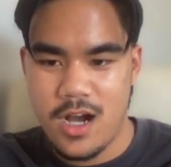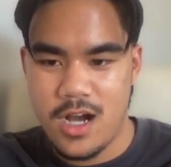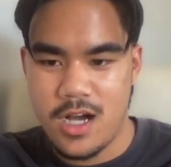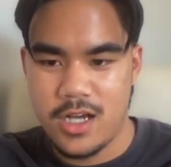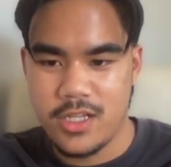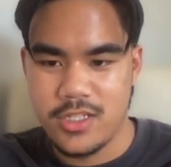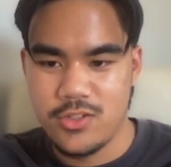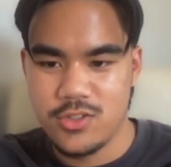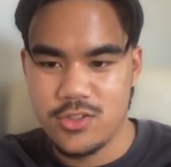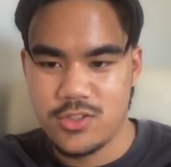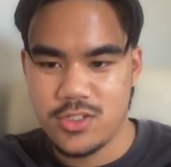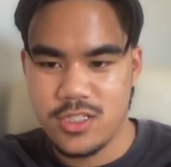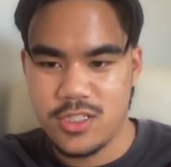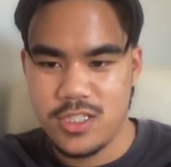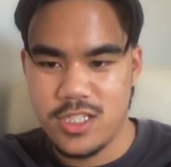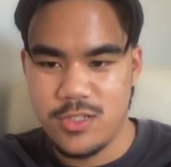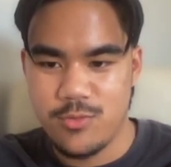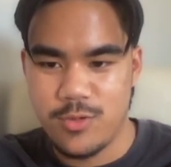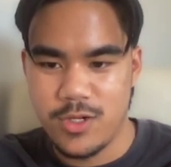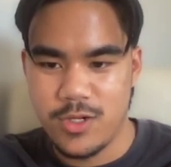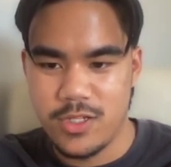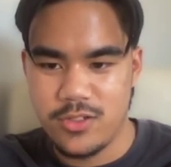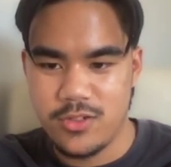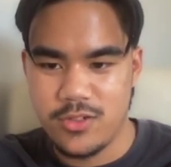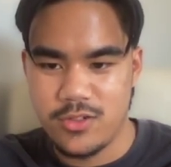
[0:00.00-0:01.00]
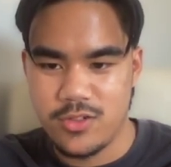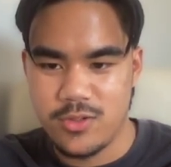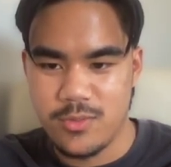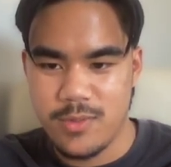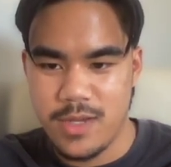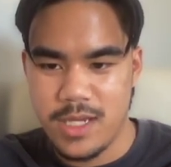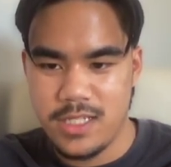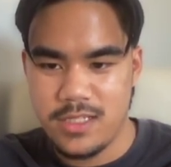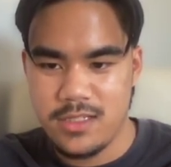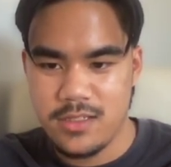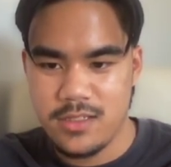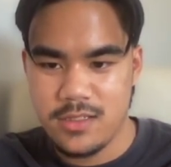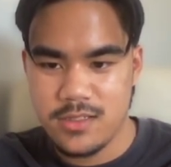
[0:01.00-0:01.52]
Usually you'd want your
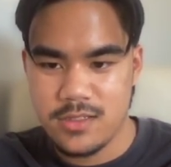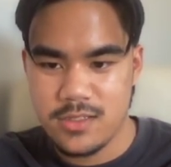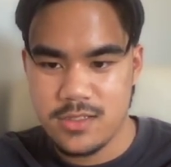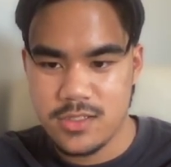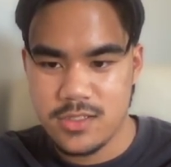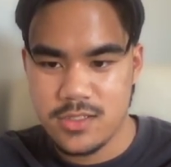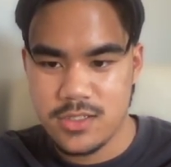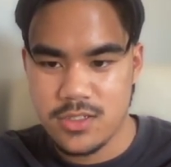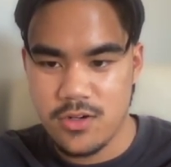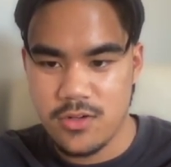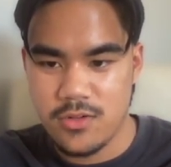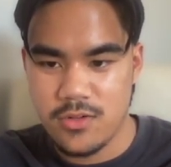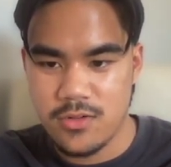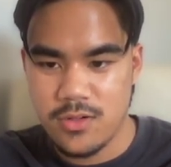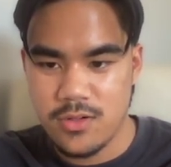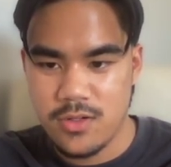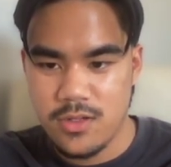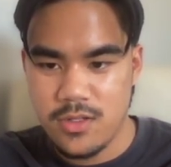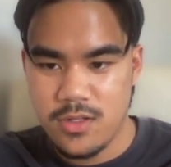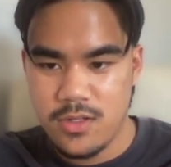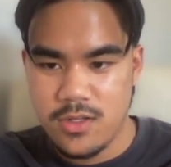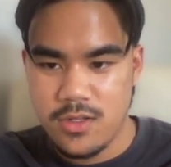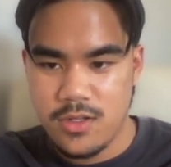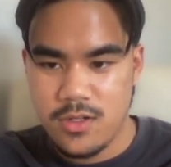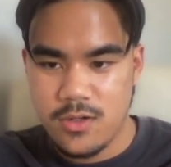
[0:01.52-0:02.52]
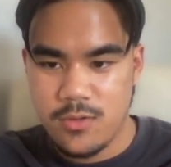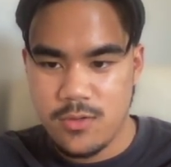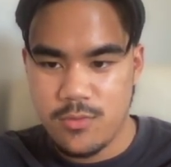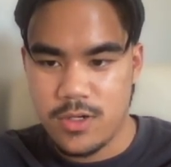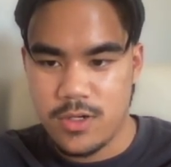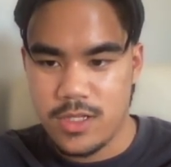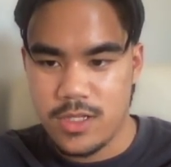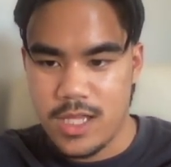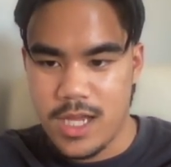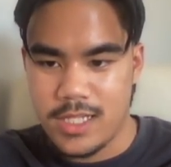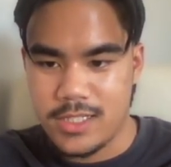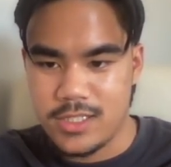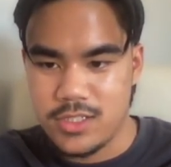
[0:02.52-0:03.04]
domain. So what
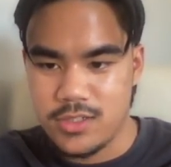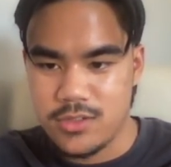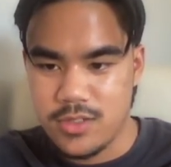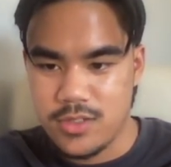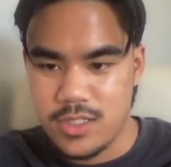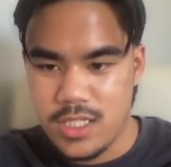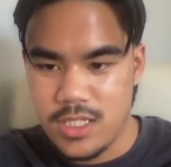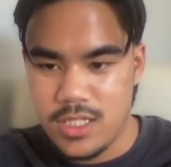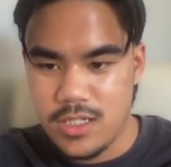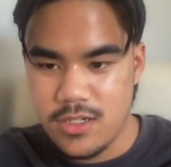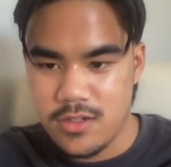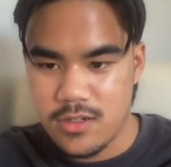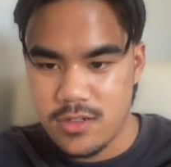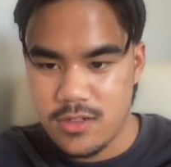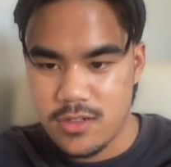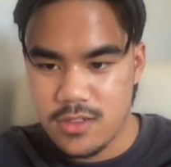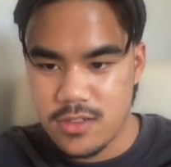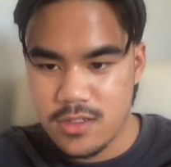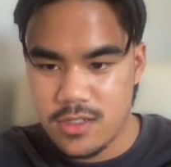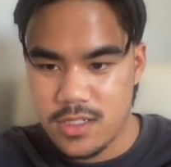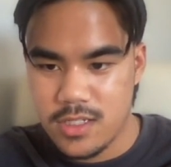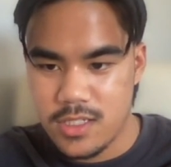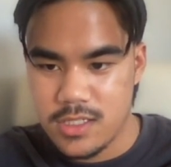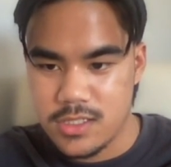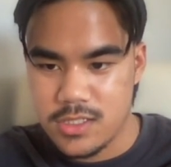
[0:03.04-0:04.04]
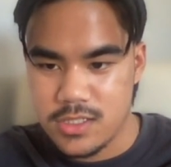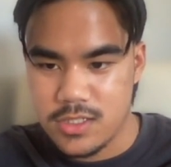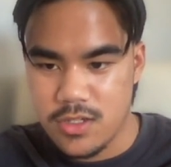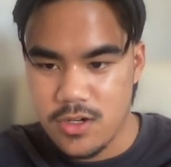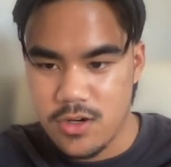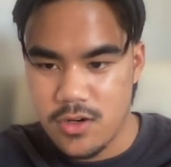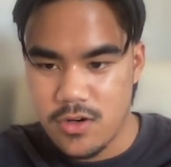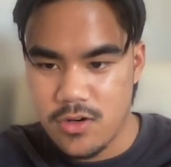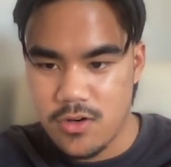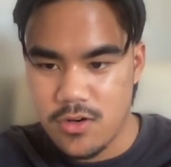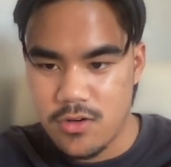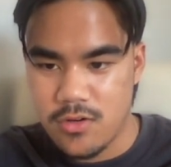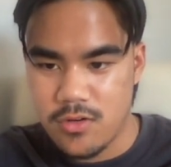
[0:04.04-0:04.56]
I do here is
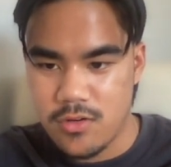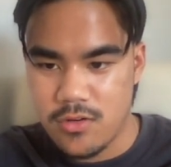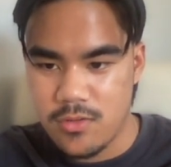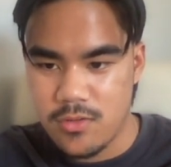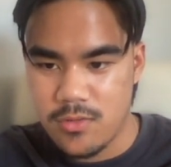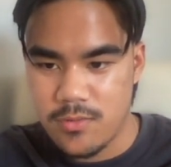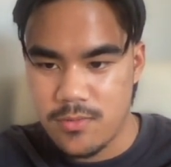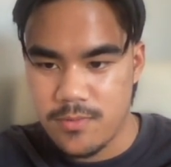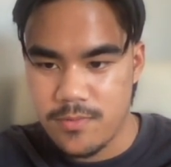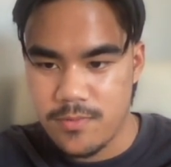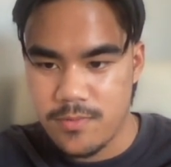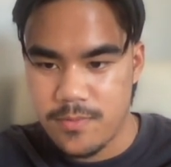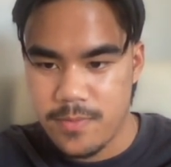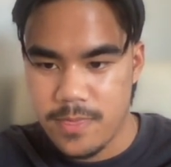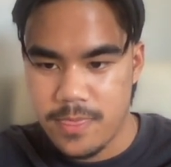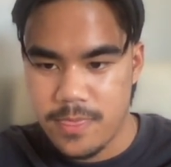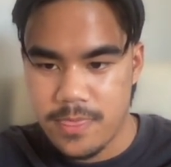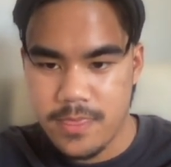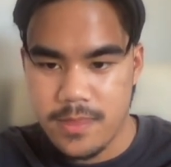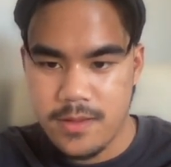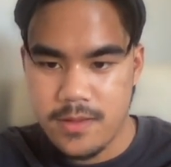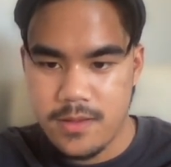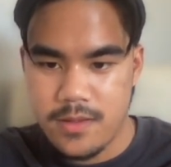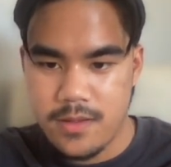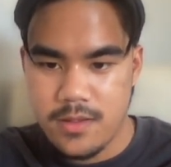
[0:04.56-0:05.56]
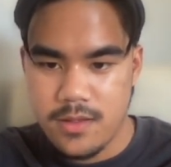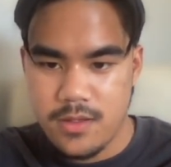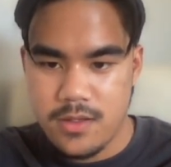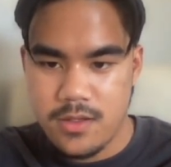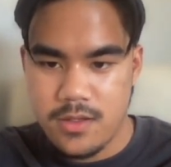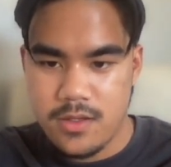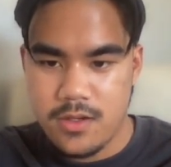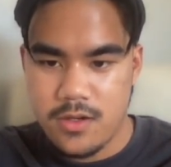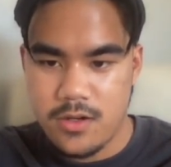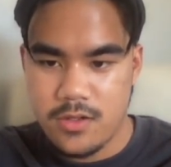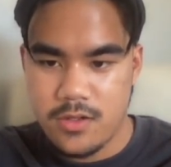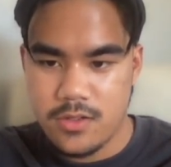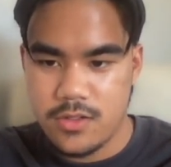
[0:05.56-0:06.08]
go
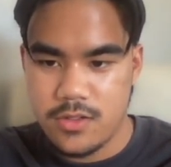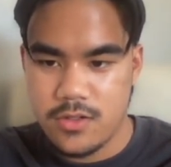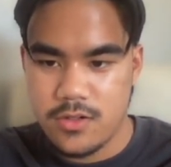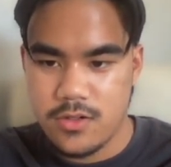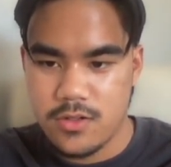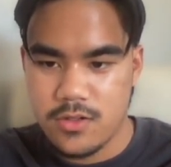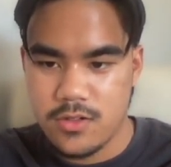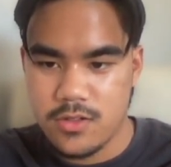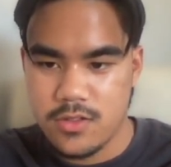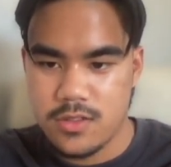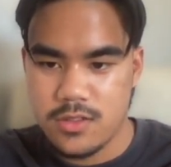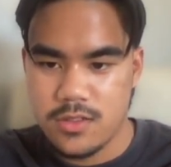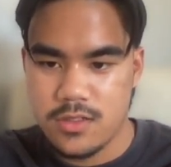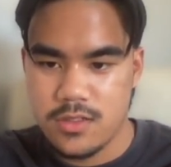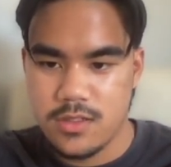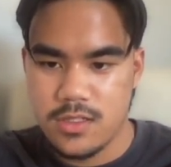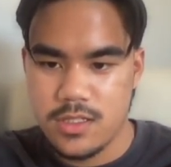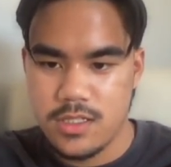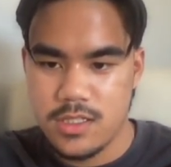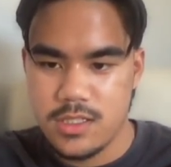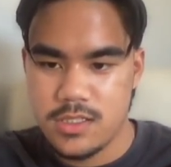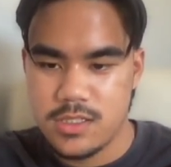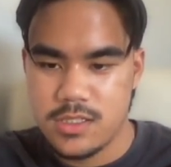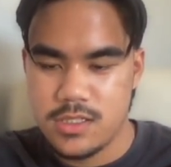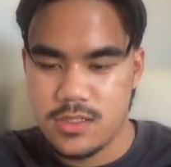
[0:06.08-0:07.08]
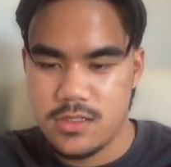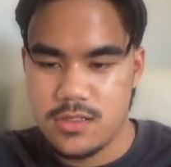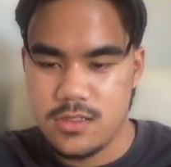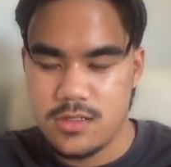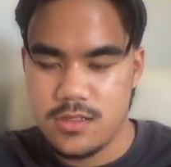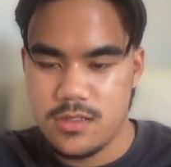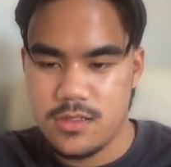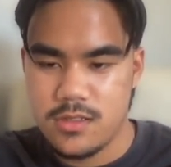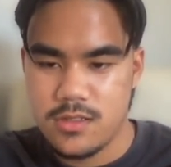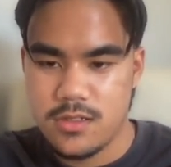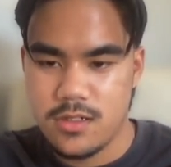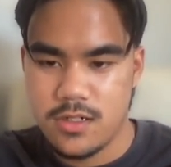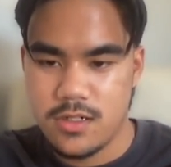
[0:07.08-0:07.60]

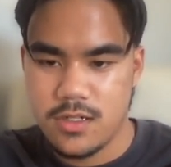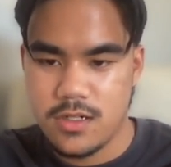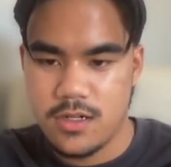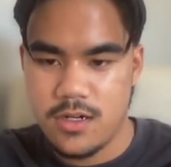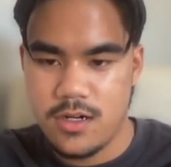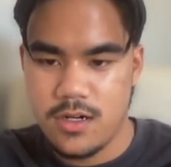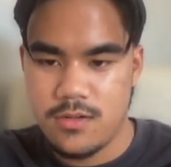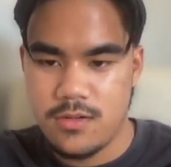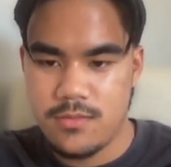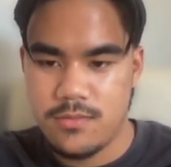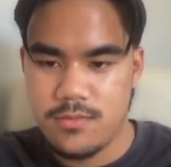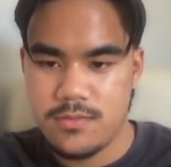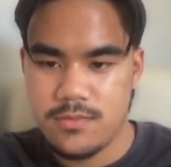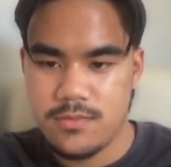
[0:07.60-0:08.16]
concordleads.com.